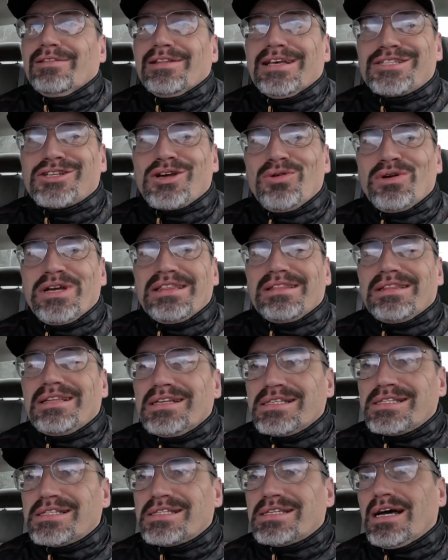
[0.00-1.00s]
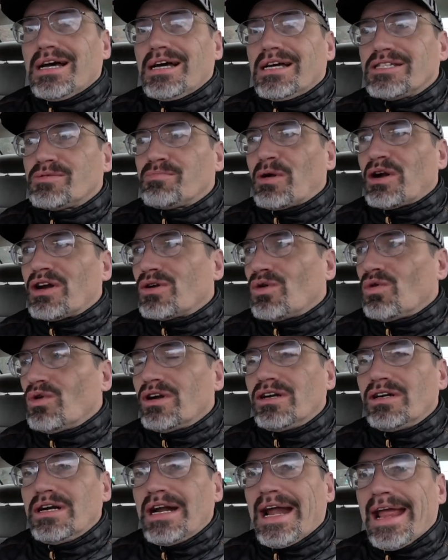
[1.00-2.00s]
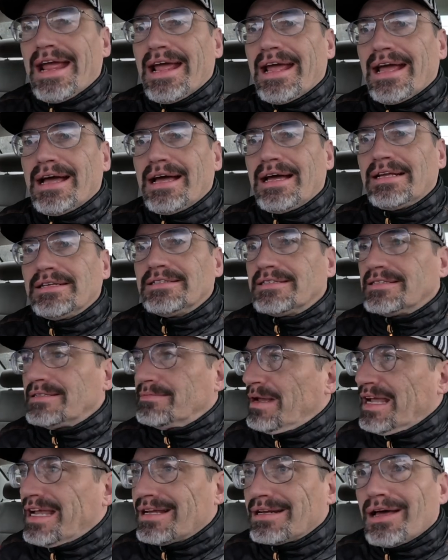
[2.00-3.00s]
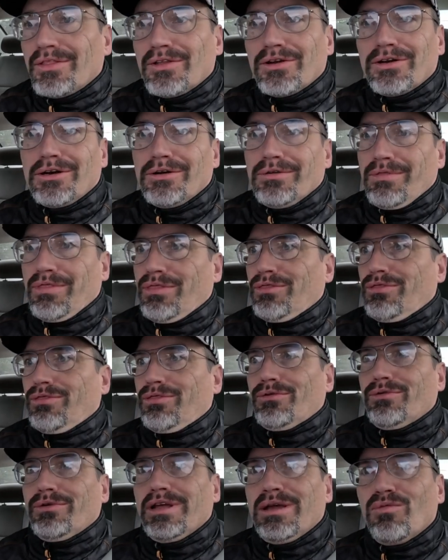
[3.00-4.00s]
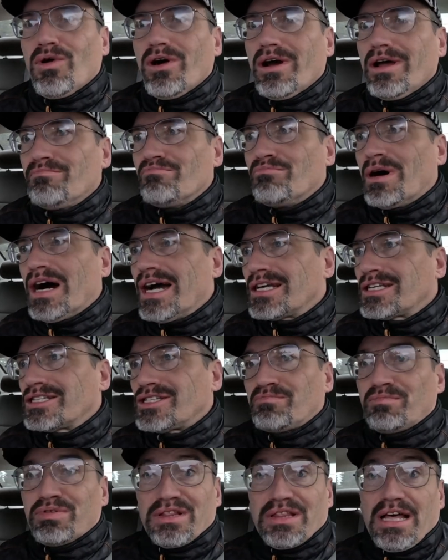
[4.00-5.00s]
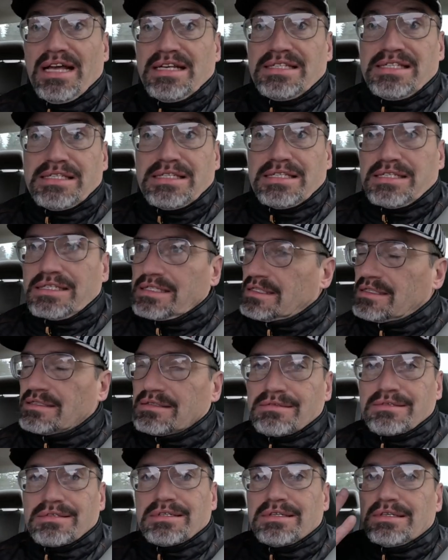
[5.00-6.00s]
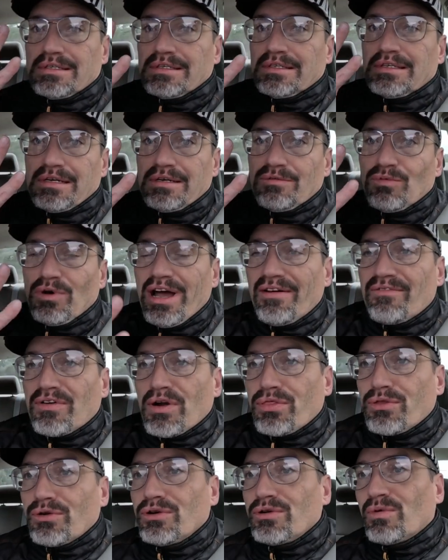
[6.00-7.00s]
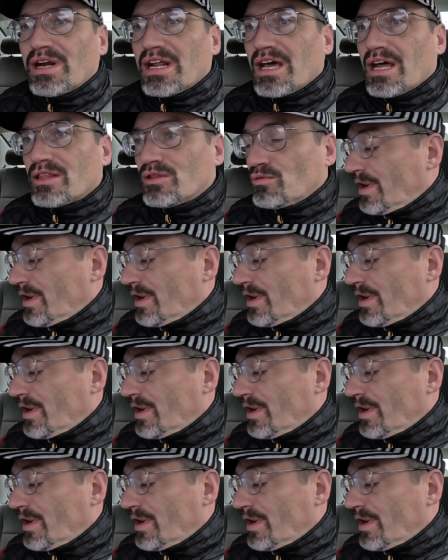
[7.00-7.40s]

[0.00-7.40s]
let's go get this uh, Spark order and make another 31 bucks plus. We'll have our third one out